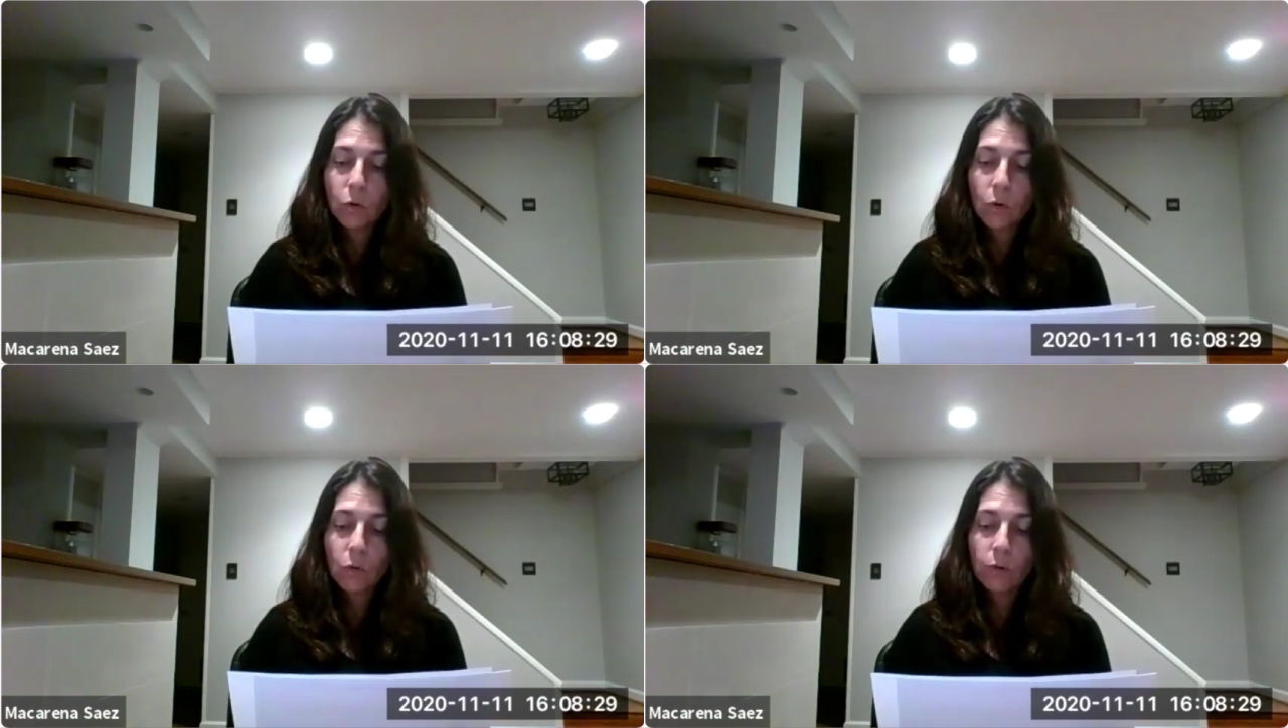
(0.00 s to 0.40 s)

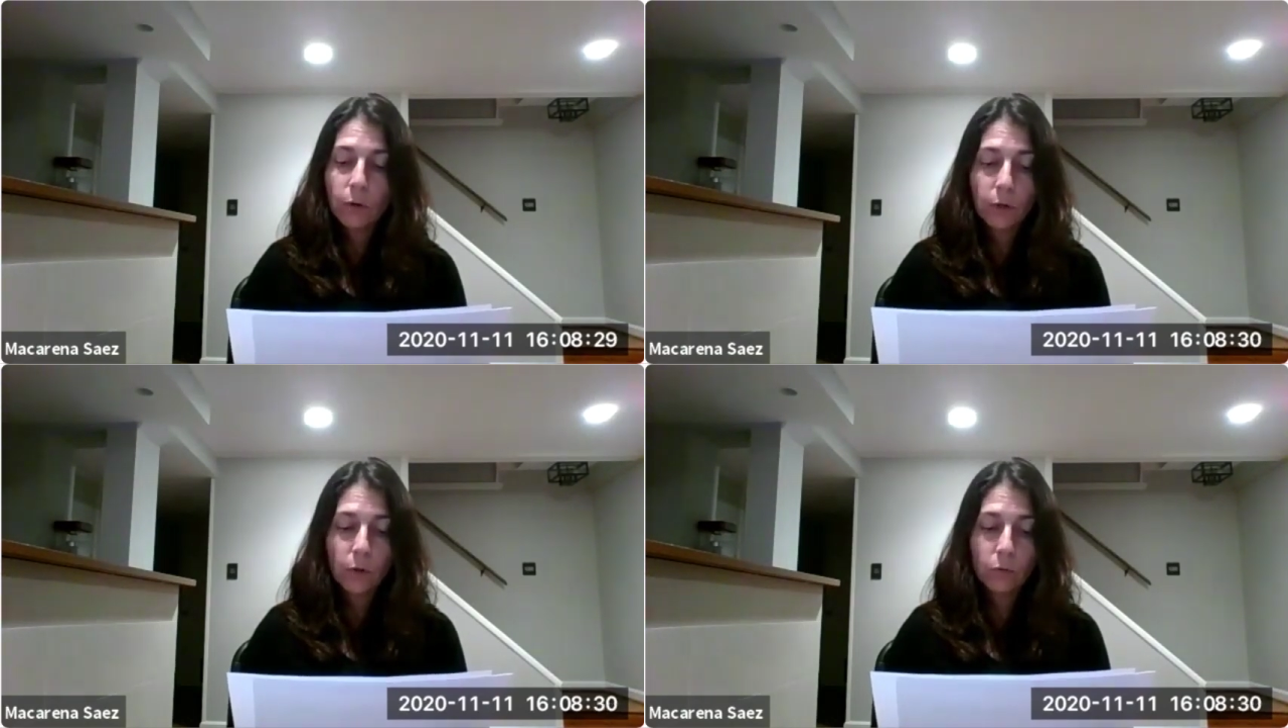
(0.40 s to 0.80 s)
over
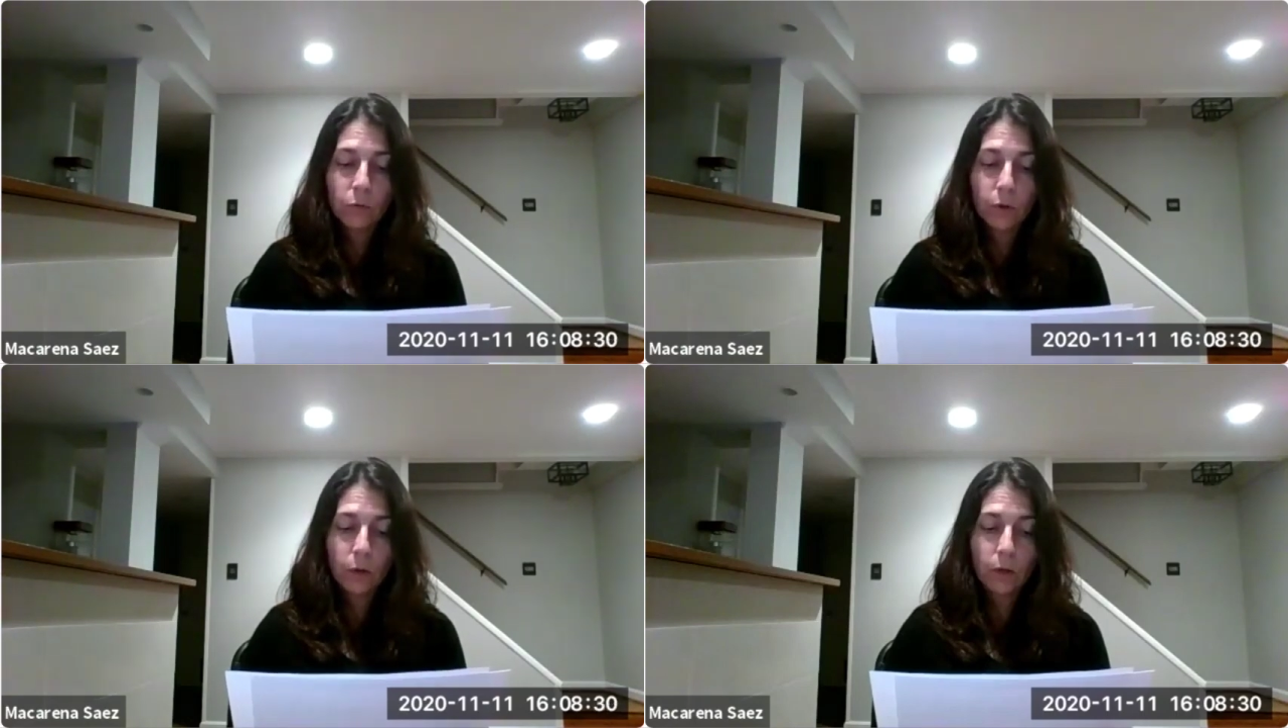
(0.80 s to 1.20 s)
and
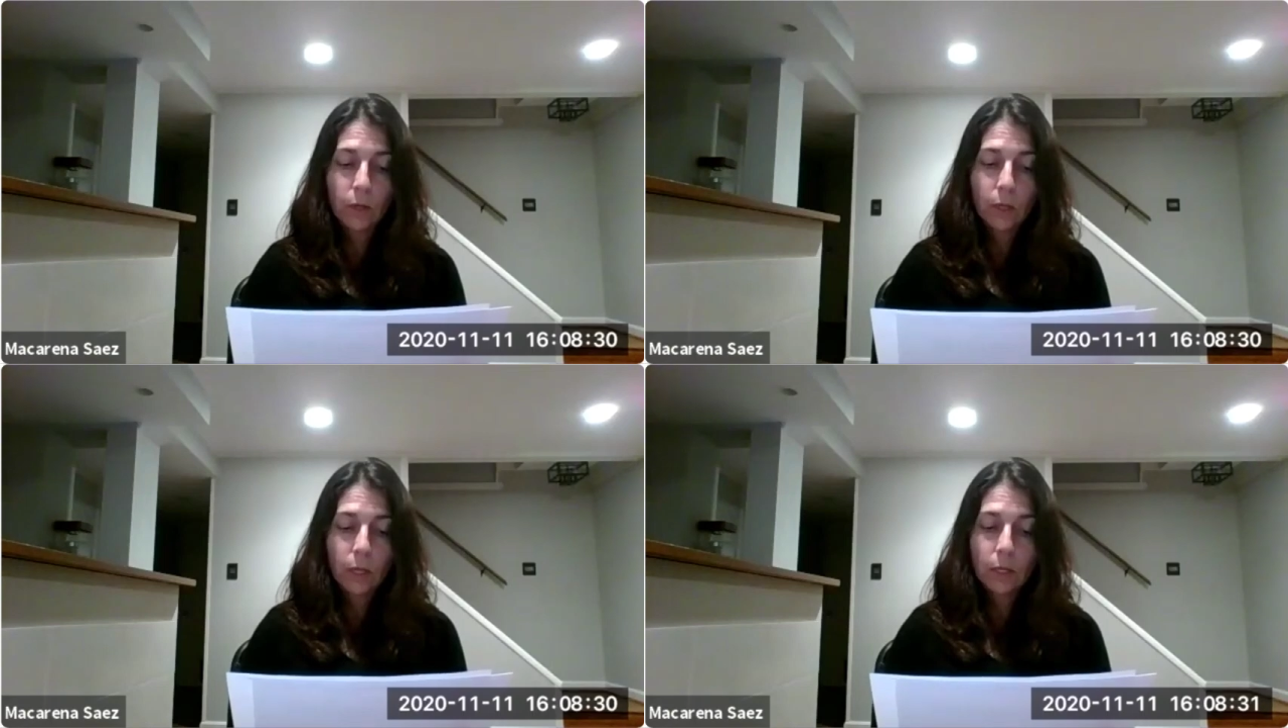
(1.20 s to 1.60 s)
over,
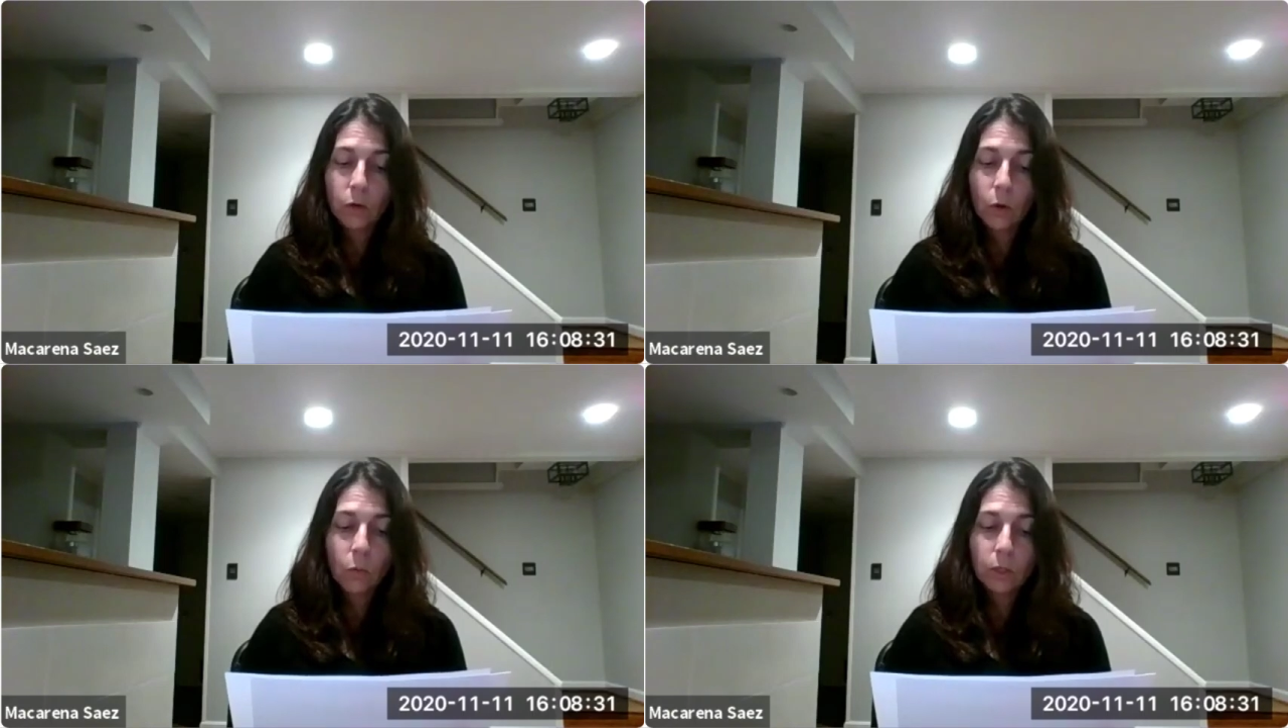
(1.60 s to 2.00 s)
and
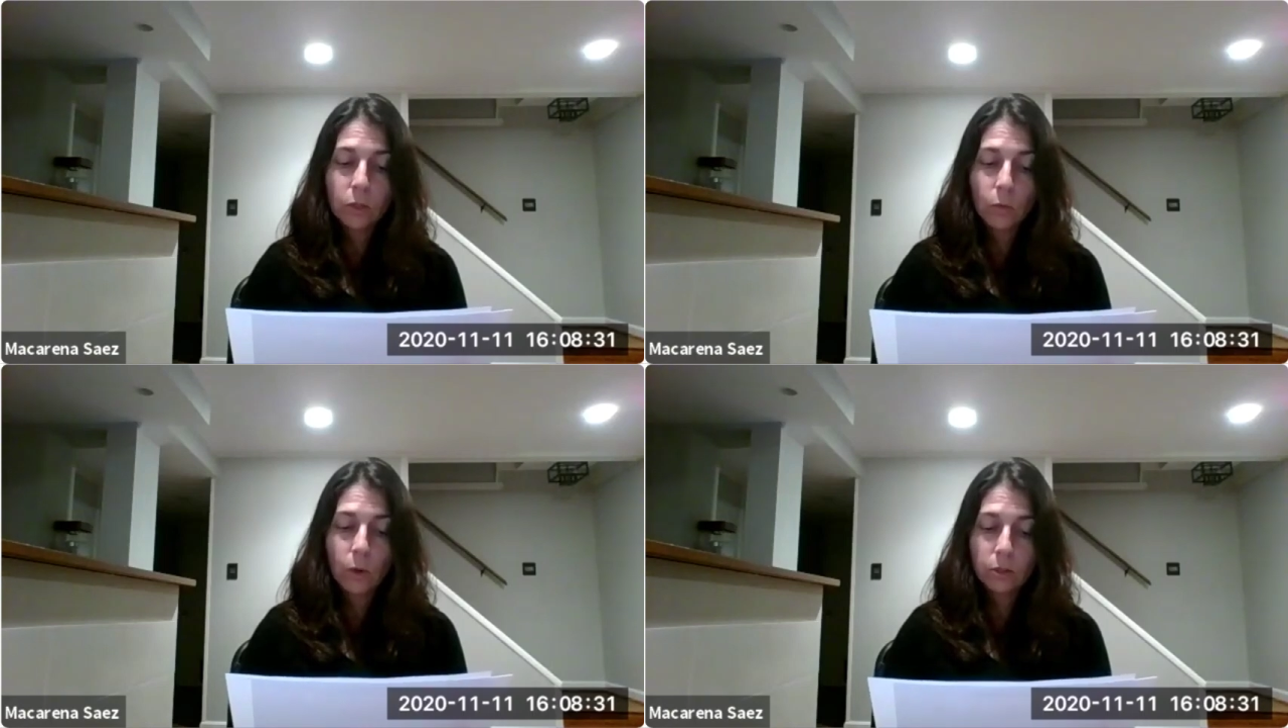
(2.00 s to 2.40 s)
no way
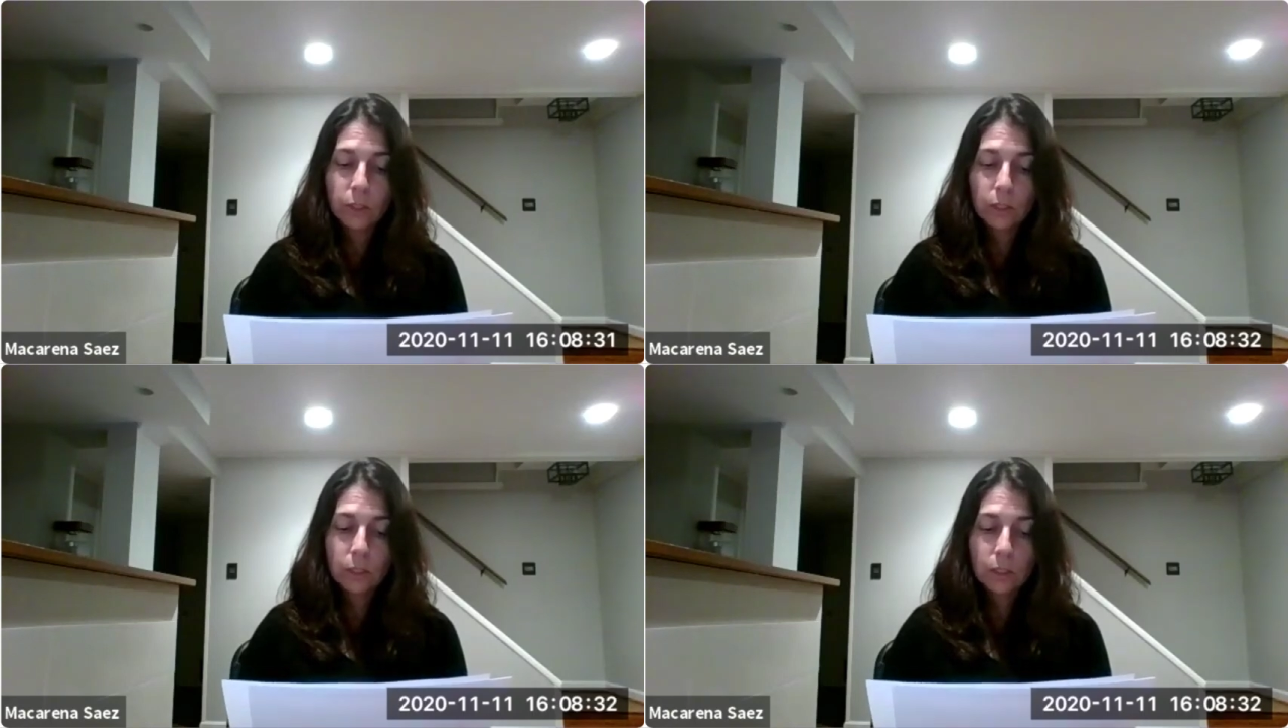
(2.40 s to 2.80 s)
to wash
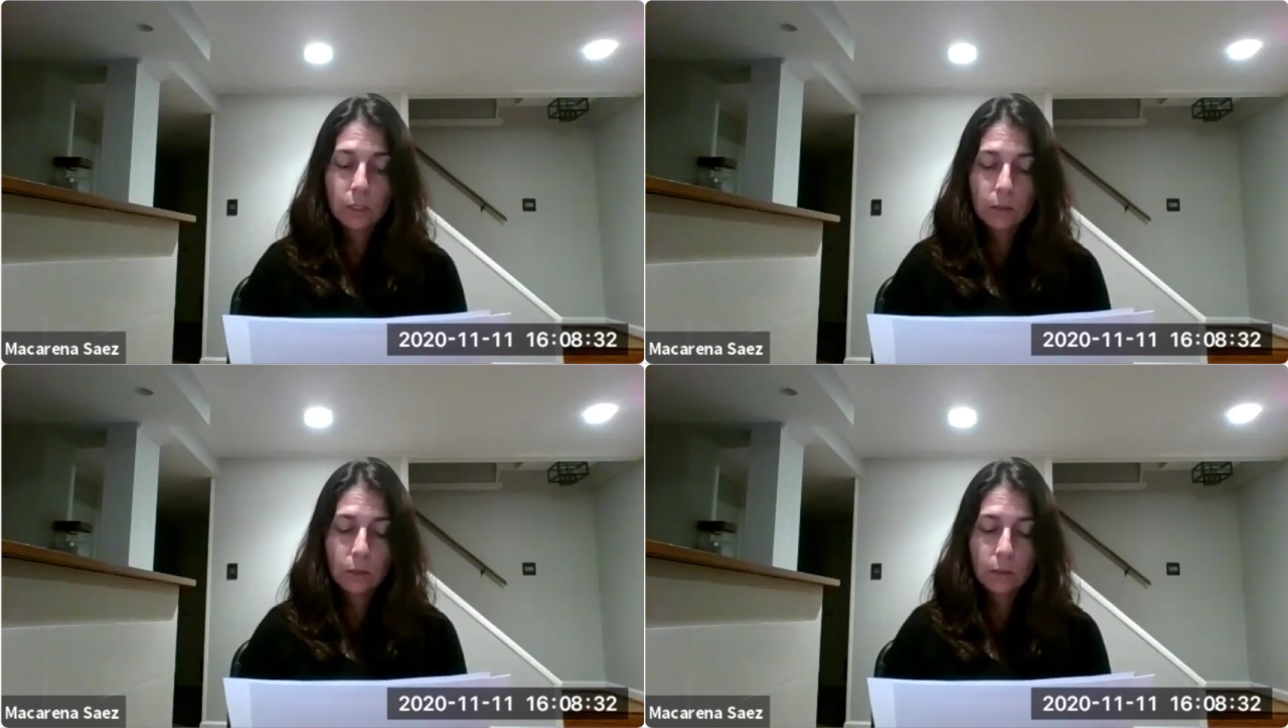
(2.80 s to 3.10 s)
it.